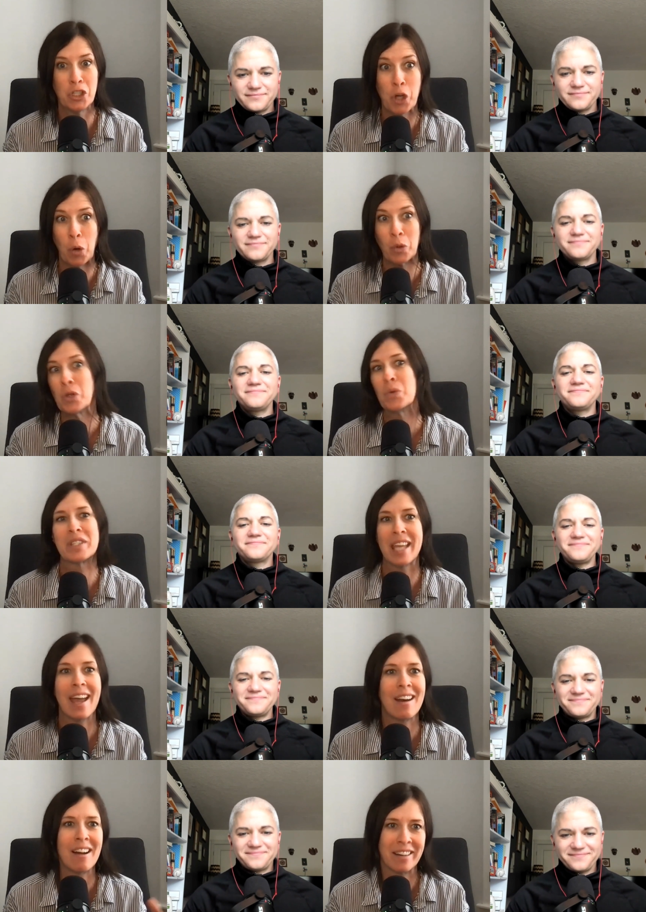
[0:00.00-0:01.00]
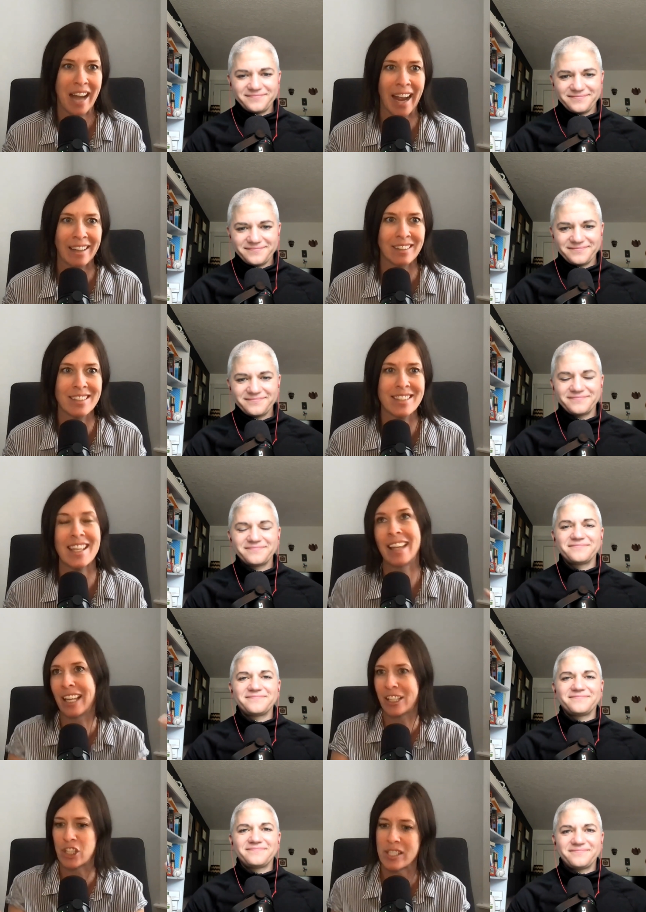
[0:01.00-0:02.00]
Speaker 1: Don't mm -hmm. use mm-hmm. get on IELTS.
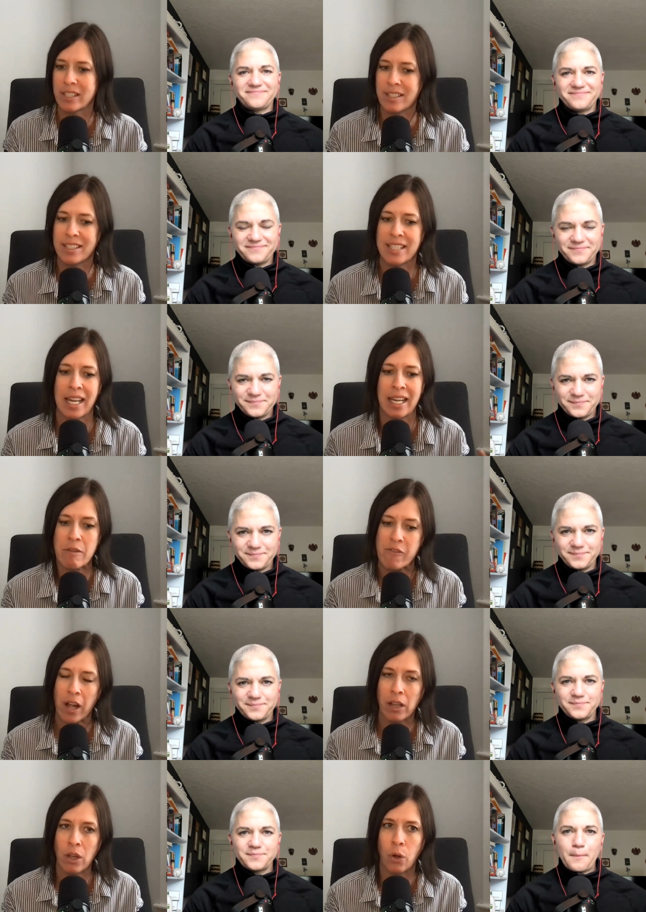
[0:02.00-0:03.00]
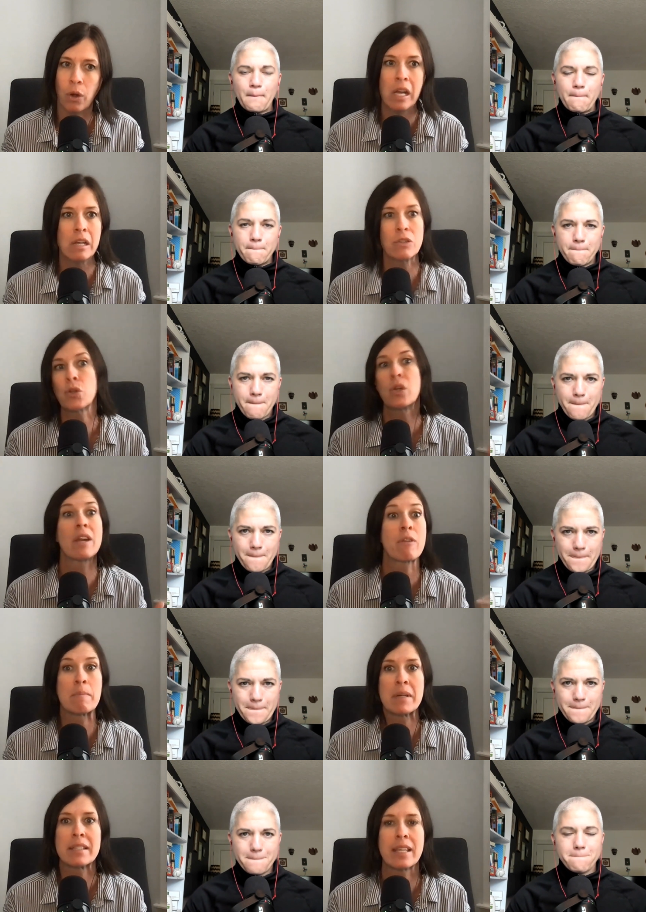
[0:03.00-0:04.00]
And like Jessica said, hit follow so you
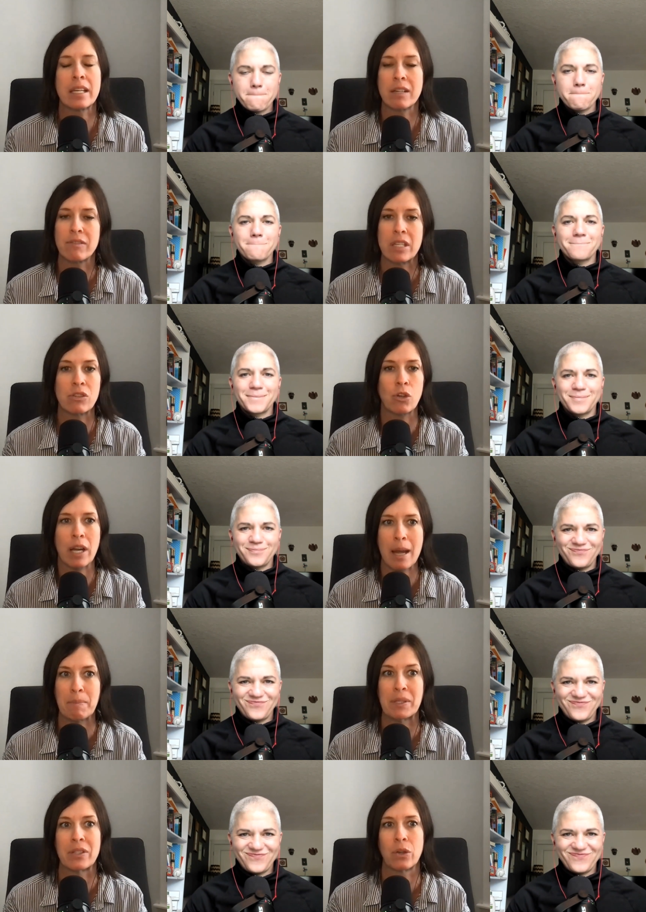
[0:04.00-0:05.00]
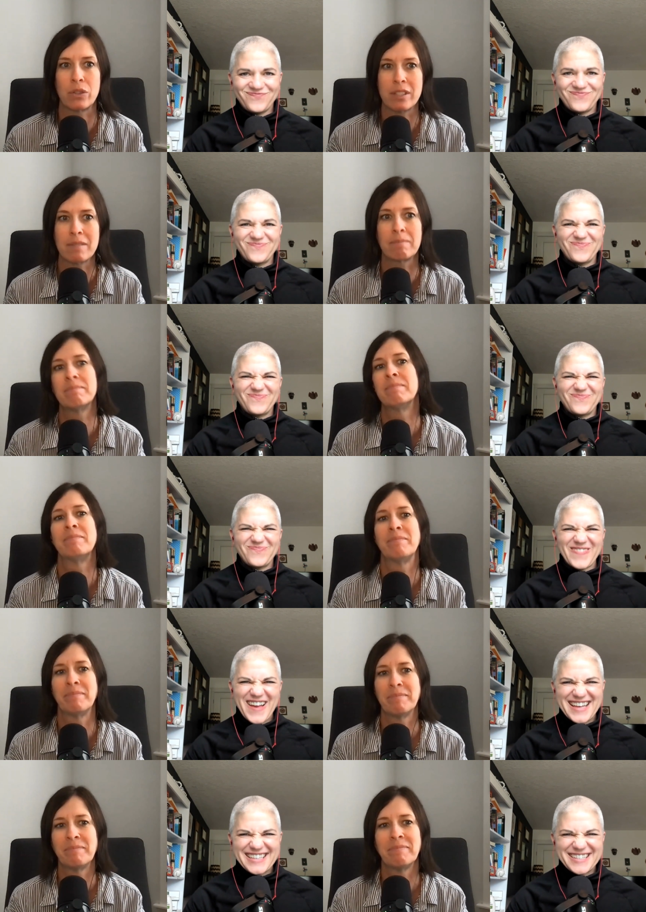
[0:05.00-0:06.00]
never miss any of these great episodes.
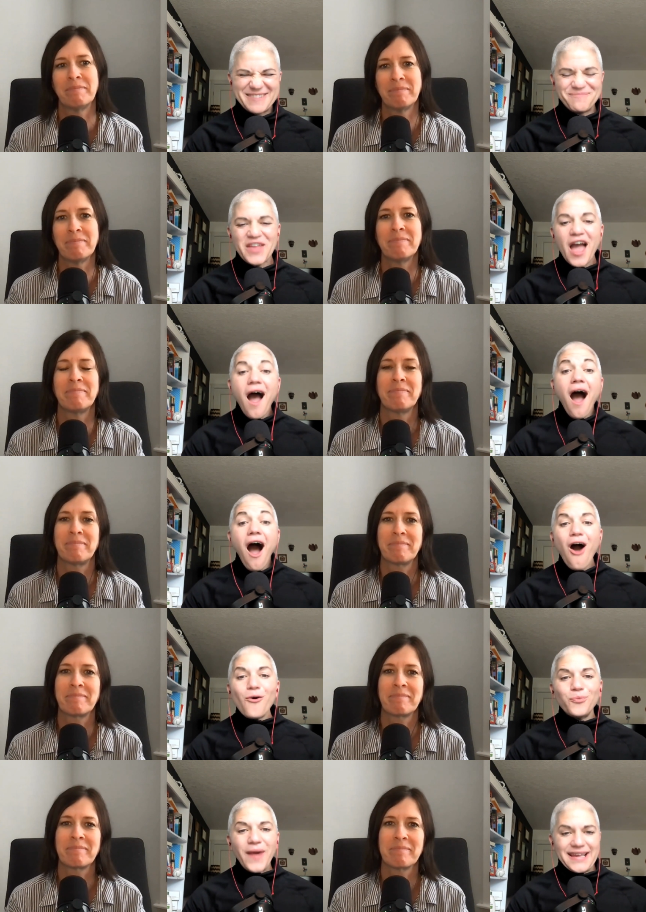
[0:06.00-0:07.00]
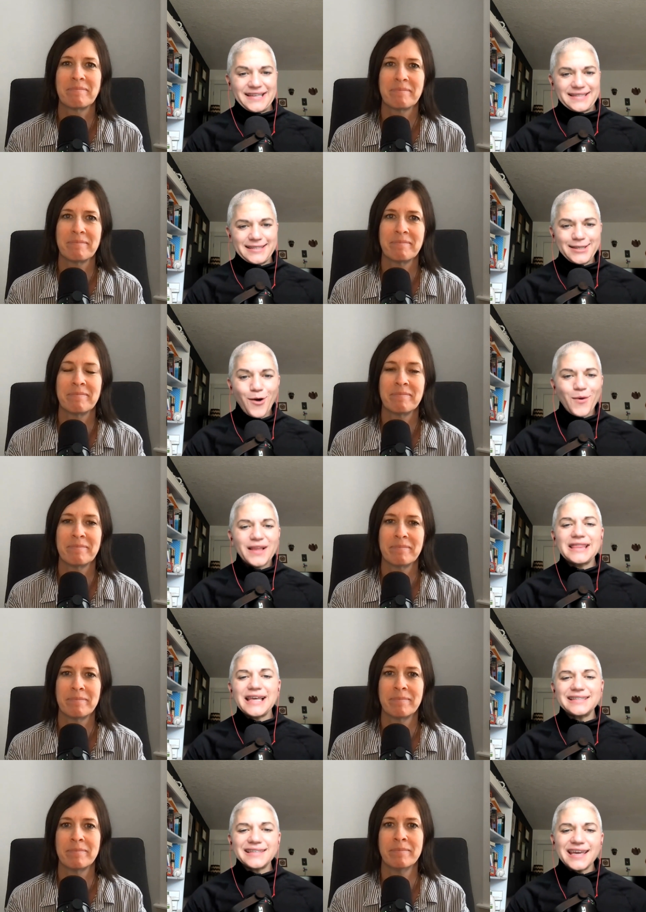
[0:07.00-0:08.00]
Speaker 2: Awesome. All right. So
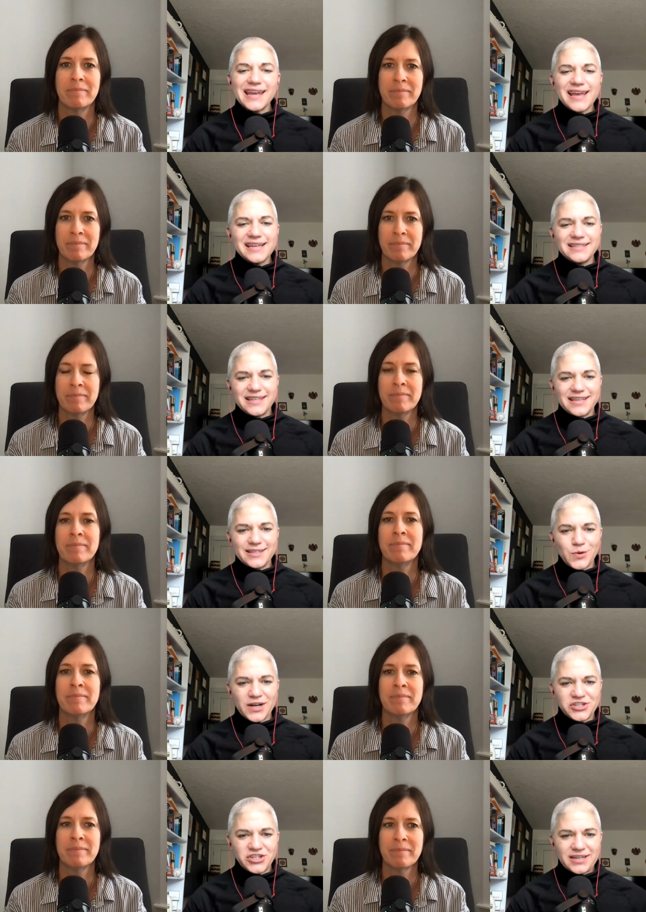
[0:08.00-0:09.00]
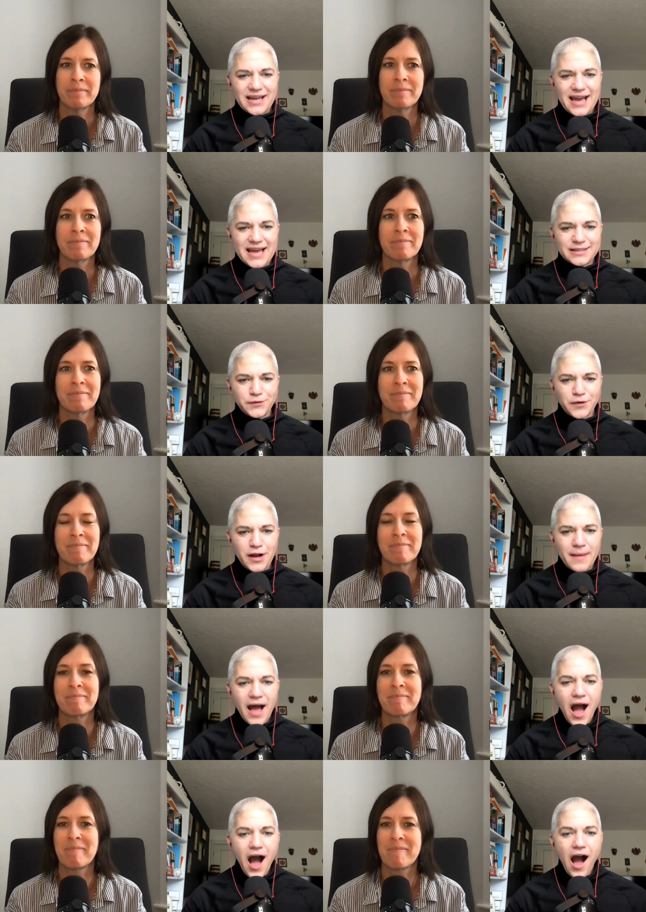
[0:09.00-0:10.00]
let's get into this question, guys,
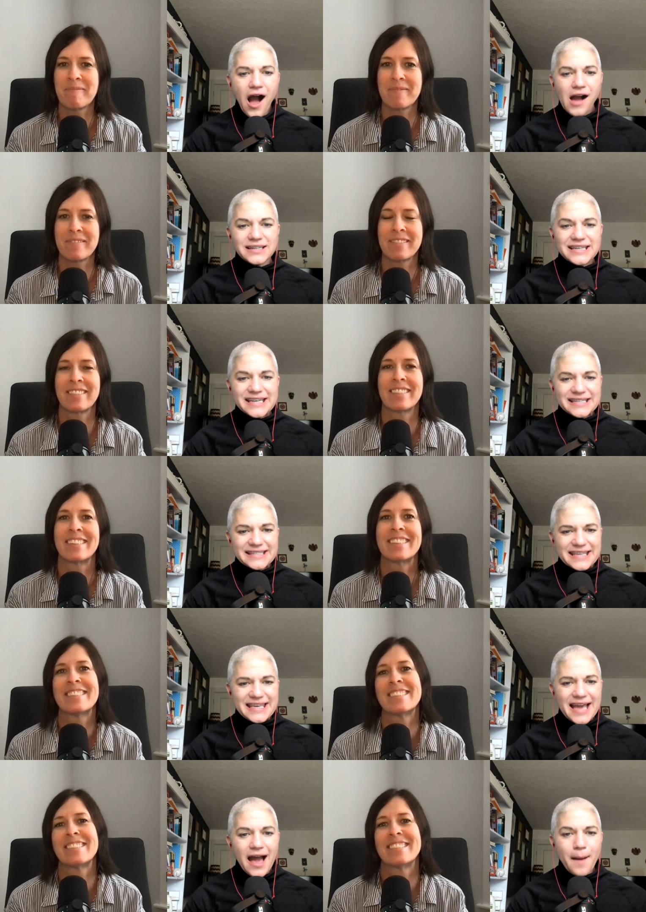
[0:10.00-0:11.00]
from Agnesia